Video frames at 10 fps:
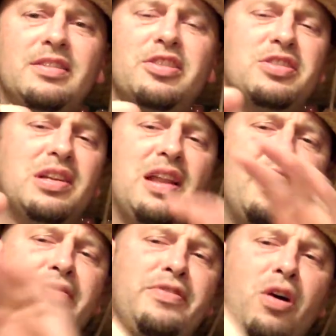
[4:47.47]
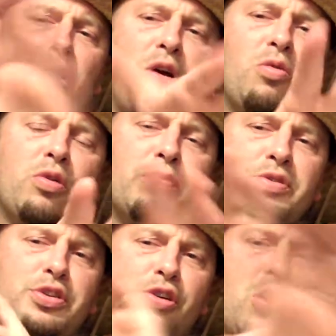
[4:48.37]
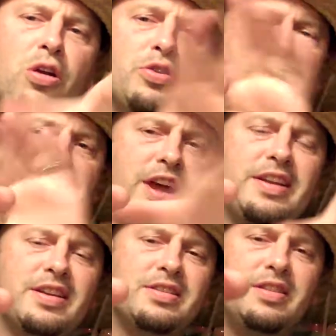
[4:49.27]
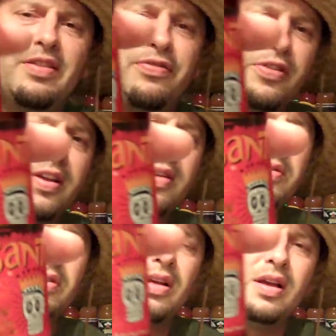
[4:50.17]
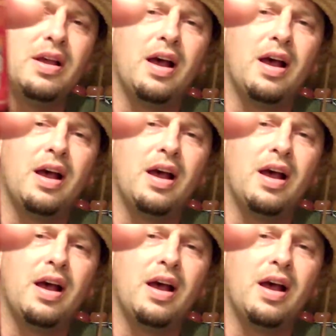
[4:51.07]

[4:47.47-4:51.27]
Just love the artwork Mr. Carlos Hernandez did for this.